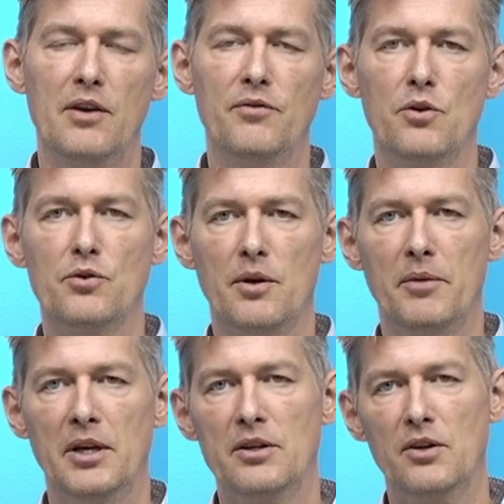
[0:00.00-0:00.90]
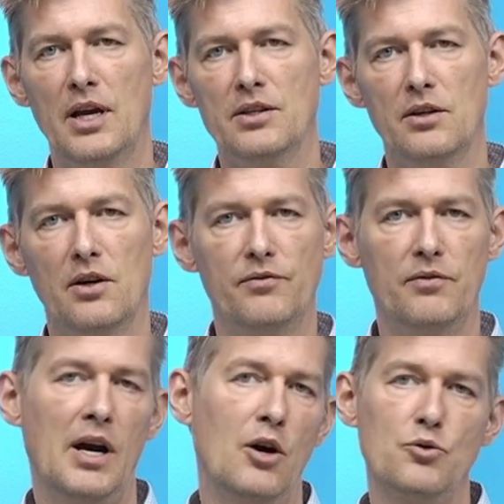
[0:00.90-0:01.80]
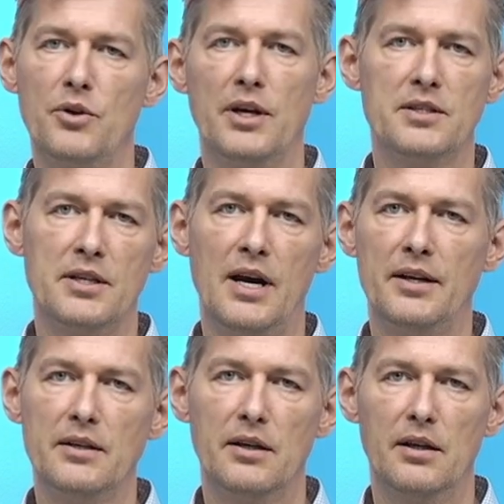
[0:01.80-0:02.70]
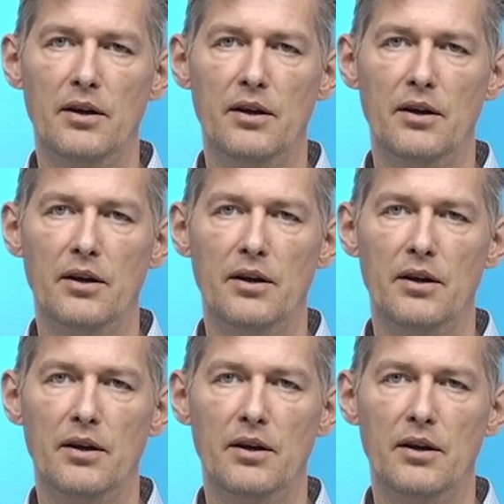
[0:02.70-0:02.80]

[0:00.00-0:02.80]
you some indication of how to get started.